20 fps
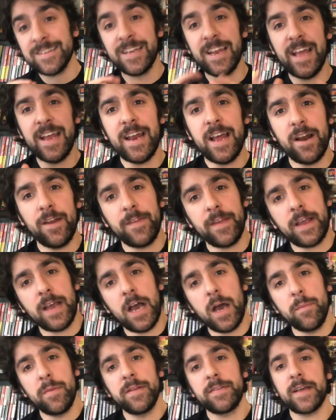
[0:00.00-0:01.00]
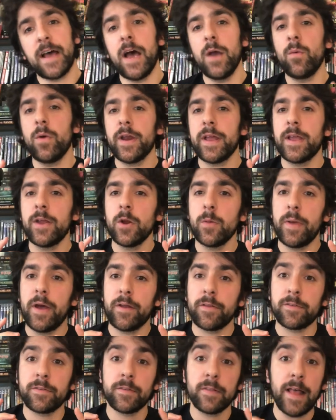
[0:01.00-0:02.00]
Today, down in the comments, I want to hear about
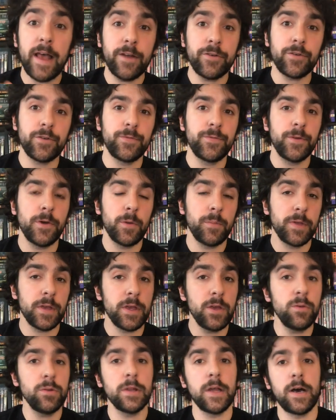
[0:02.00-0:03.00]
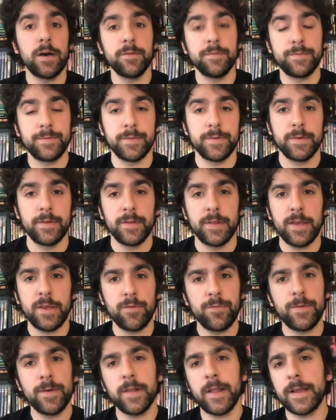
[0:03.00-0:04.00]
a slasher film that you love that you
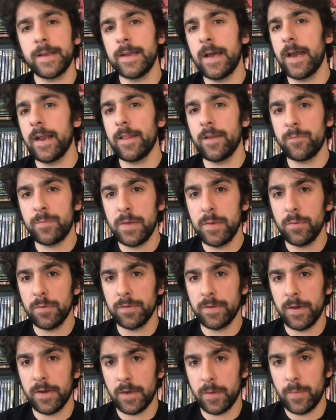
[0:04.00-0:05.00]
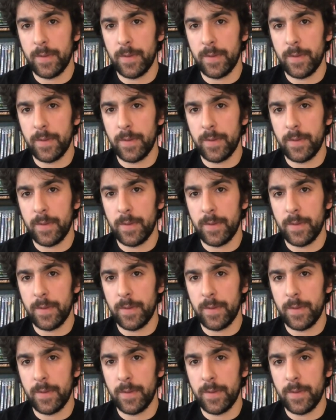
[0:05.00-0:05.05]
feel like not enough people talk